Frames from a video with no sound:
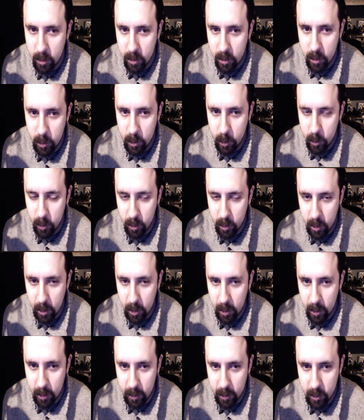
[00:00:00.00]
do
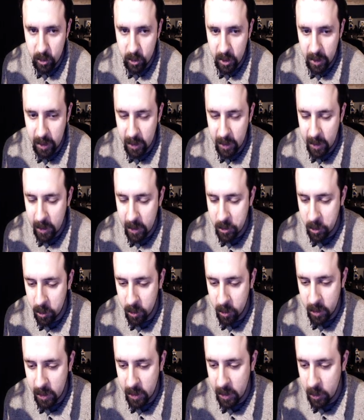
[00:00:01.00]
uh chaining that
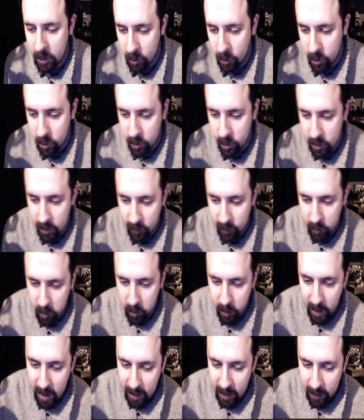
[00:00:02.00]
turn, and then you can shift her
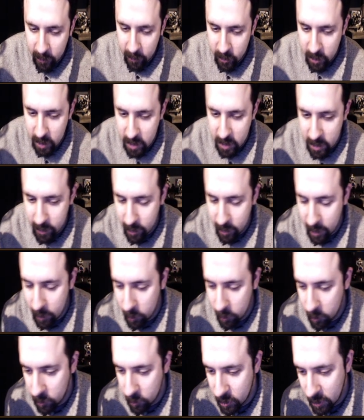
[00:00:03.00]
back if she has. In, I don't
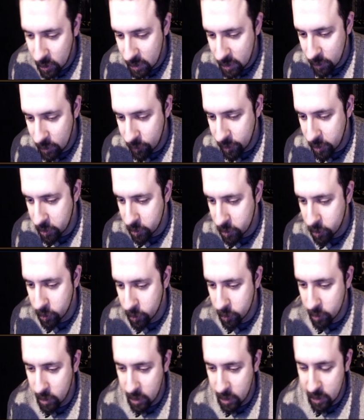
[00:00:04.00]
know if she has infinite turns
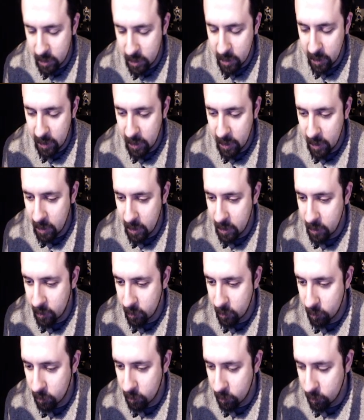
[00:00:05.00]
or not. I I
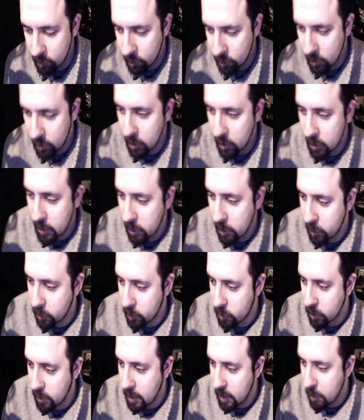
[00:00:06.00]
didn't really look at her
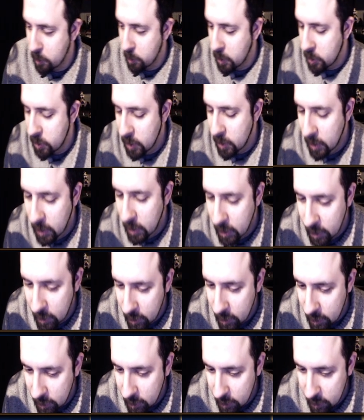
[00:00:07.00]
all that much,
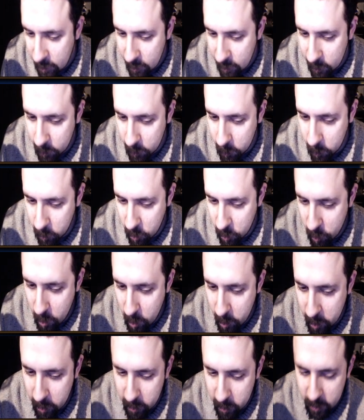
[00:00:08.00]
or
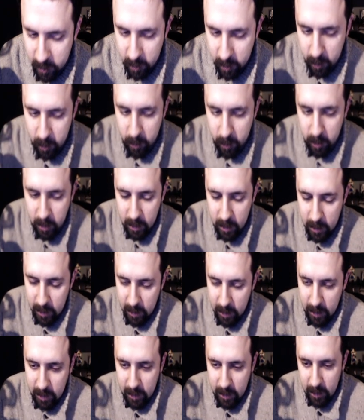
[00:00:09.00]
remember. So
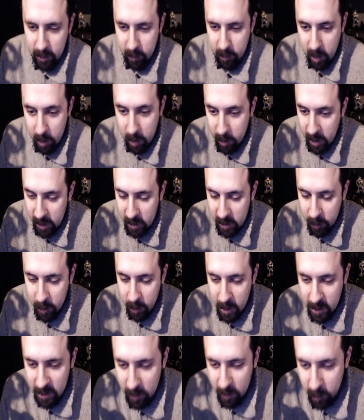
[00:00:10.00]
Maybe that's a
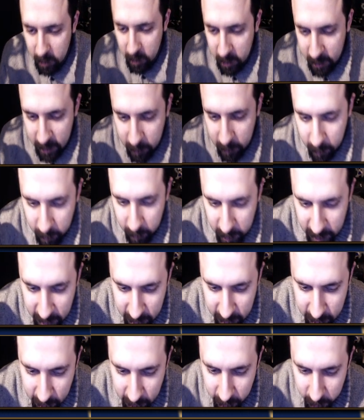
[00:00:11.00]
possibility
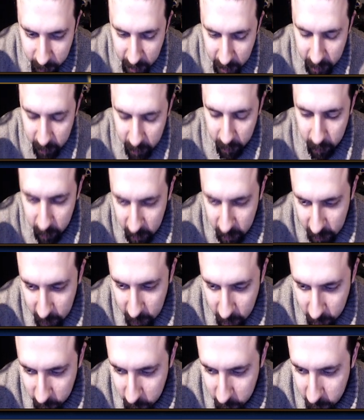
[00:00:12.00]
because otherwise your only
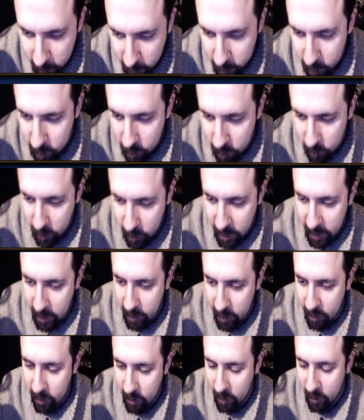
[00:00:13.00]
other partner is
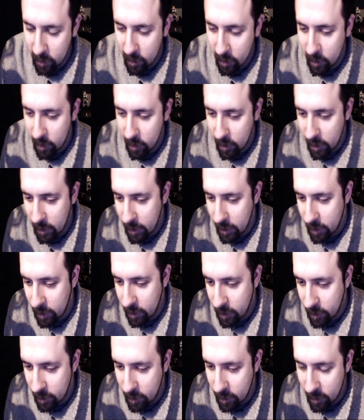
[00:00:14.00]
Rain.
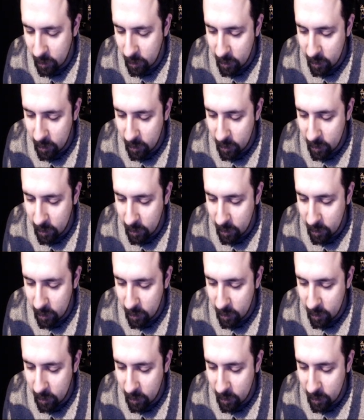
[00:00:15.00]
And